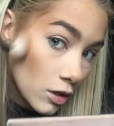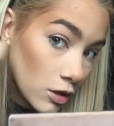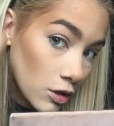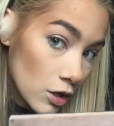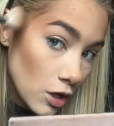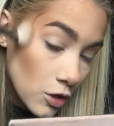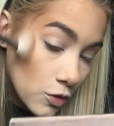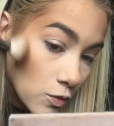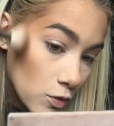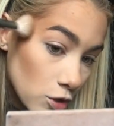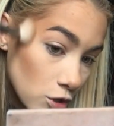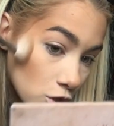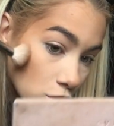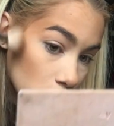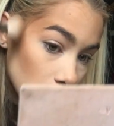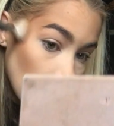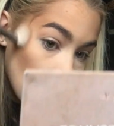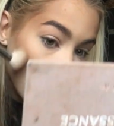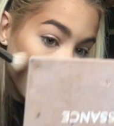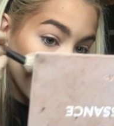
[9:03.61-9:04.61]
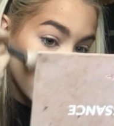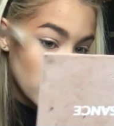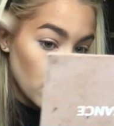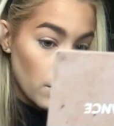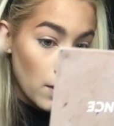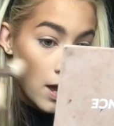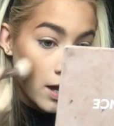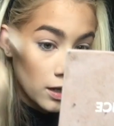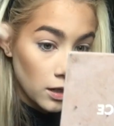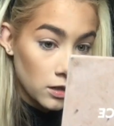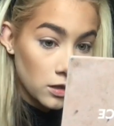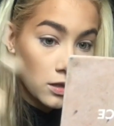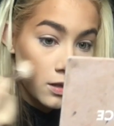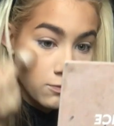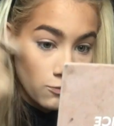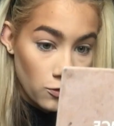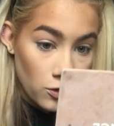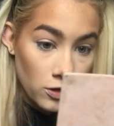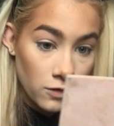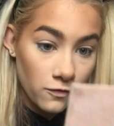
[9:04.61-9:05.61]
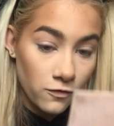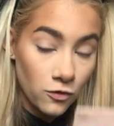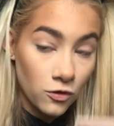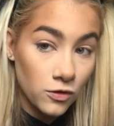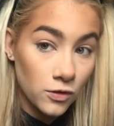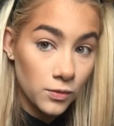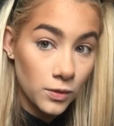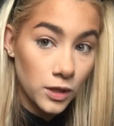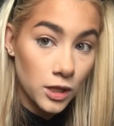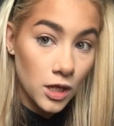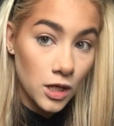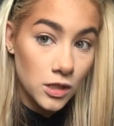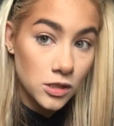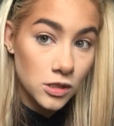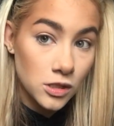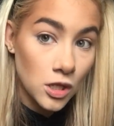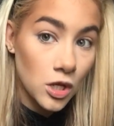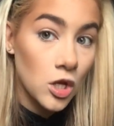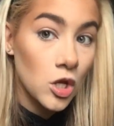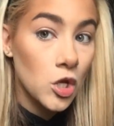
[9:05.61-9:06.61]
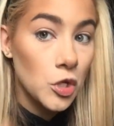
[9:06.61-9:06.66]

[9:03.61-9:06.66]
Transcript: And you guys want to start off at the back and then bring it forward with this.